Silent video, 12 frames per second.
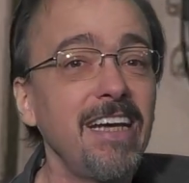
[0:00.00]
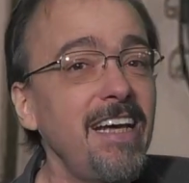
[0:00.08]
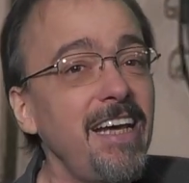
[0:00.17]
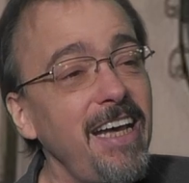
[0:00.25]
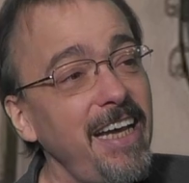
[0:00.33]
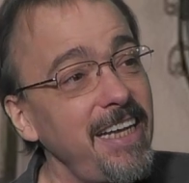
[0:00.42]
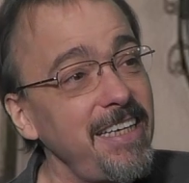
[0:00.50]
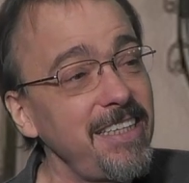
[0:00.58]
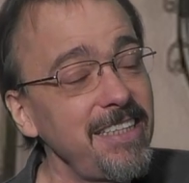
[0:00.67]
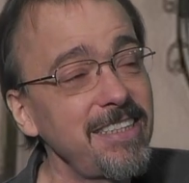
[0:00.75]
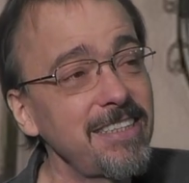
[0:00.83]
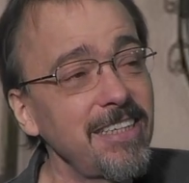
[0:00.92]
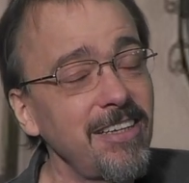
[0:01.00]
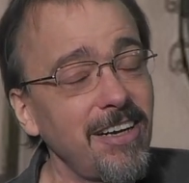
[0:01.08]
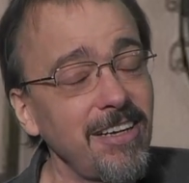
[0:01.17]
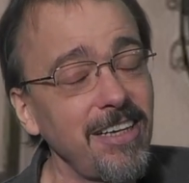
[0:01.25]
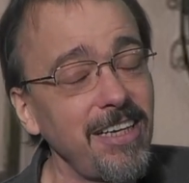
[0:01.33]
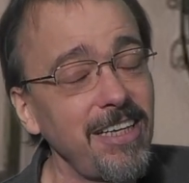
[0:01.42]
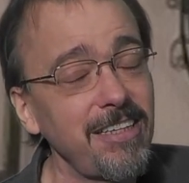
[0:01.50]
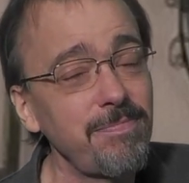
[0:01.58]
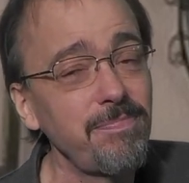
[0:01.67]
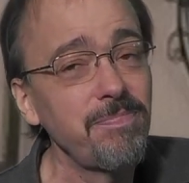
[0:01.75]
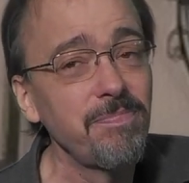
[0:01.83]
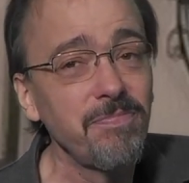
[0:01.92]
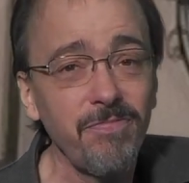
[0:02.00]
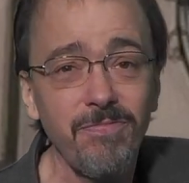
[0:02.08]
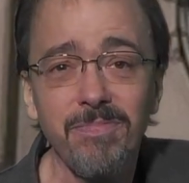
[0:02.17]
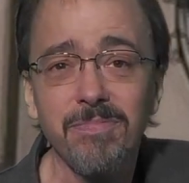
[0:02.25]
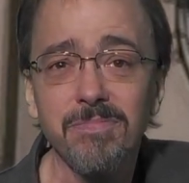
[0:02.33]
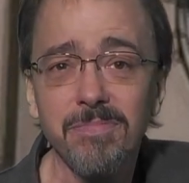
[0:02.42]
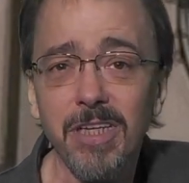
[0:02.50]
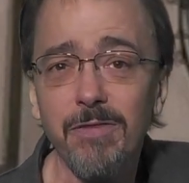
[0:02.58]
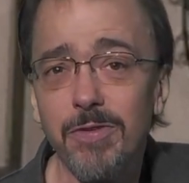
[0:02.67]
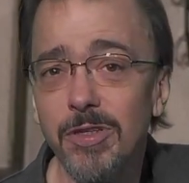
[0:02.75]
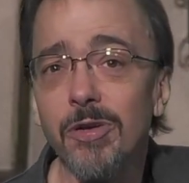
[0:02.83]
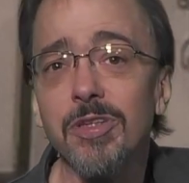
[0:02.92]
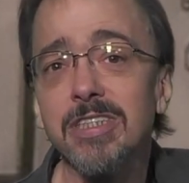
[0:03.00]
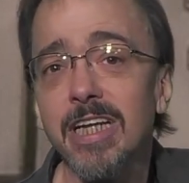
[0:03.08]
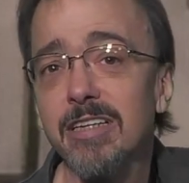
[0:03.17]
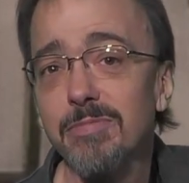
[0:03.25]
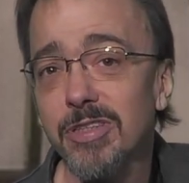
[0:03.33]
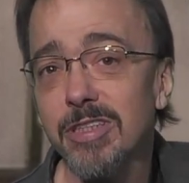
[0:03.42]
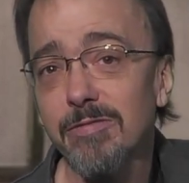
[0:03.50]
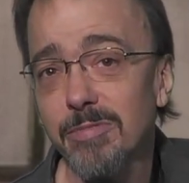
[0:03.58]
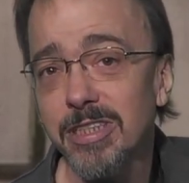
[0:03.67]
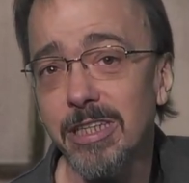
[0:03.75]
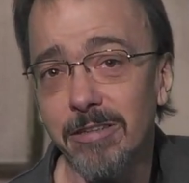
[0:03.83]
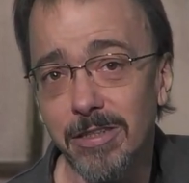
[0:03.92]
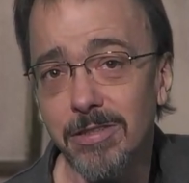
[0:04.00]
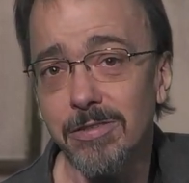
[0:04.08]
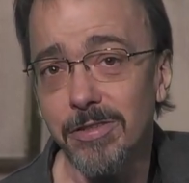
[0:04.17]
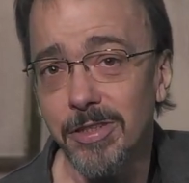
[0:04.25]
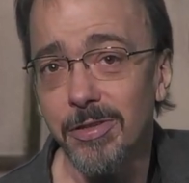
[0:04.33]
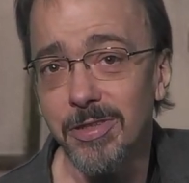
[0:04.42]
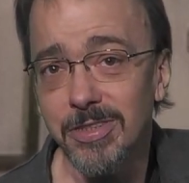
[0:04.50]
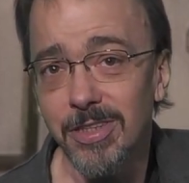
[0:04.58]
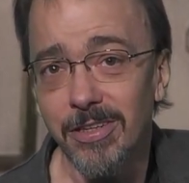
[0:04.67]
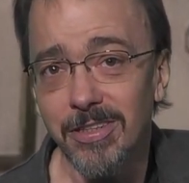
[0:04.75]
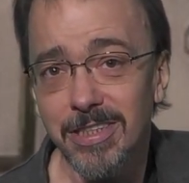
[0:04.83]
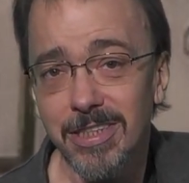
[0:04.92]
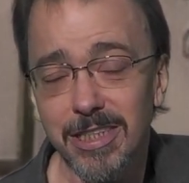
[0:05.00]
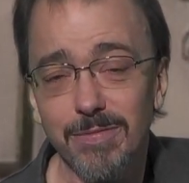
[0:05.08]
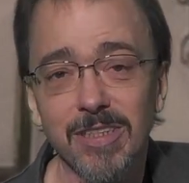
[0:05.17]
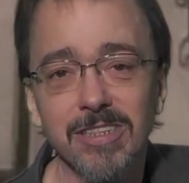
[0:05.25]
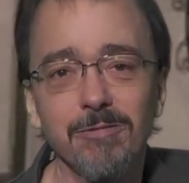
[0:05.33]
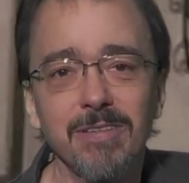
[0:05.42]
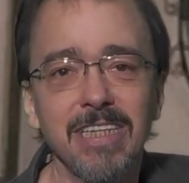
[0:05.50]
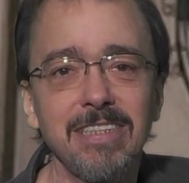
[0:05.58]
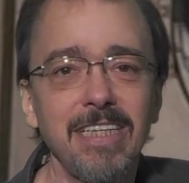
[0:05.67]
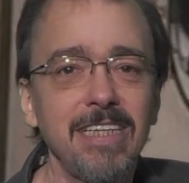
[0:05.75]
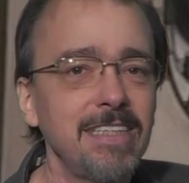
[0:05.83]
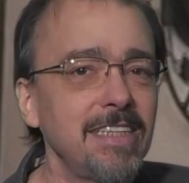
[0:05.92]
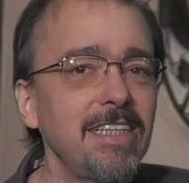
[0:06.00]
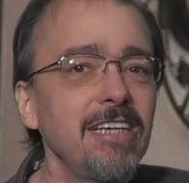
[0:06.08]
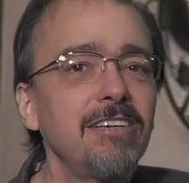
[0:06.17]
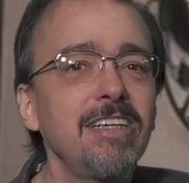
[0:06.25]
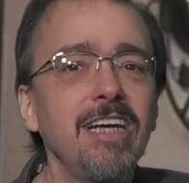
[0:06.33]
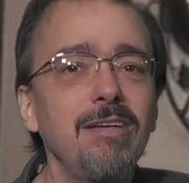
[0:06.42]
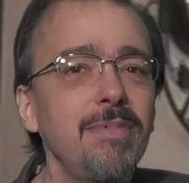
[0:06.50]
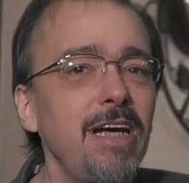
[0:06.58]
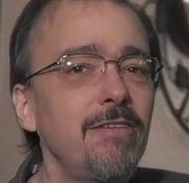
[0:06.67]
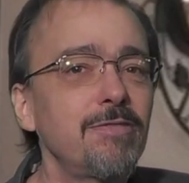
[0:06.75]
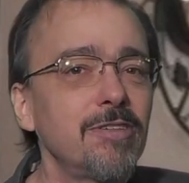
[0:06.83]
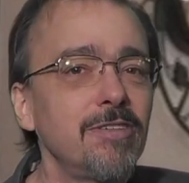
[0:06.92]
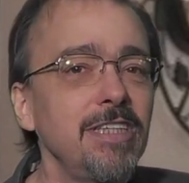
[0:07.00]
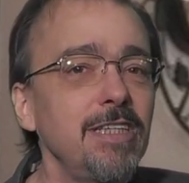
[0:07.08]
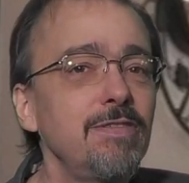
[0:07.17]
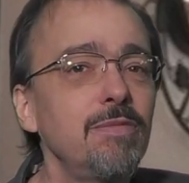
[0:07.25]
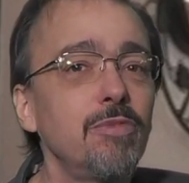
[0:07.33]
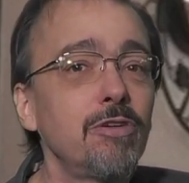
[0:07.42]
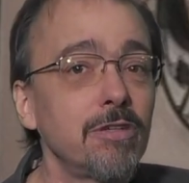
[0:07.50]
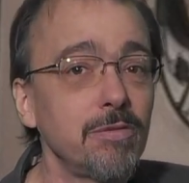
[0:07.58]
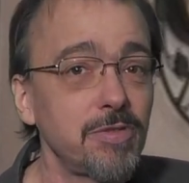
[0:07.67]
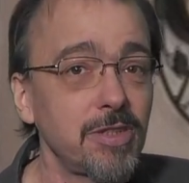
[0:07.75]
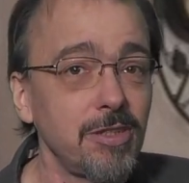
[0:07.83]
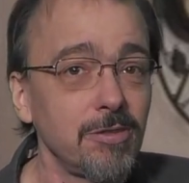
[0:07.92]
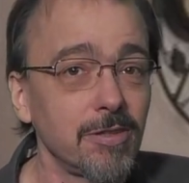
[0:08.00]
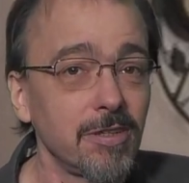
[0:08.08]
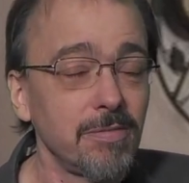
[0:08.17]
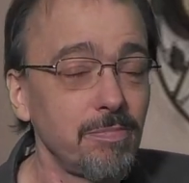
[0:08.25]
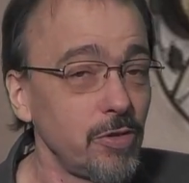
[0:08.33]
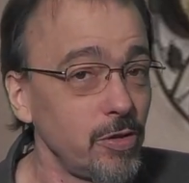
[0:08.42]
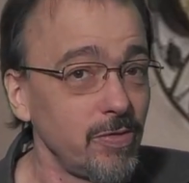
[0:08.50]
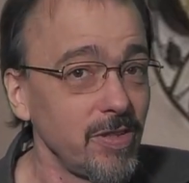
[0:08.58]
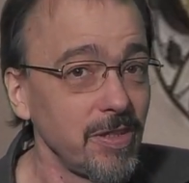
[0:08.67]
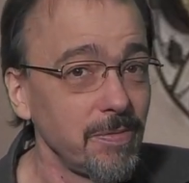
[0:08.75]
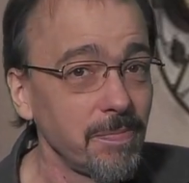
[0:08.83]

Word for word: And this is an, uh, if you know this kind of music from this era, you'll know this artist, especially when I say that they are named after an even more obscure movie.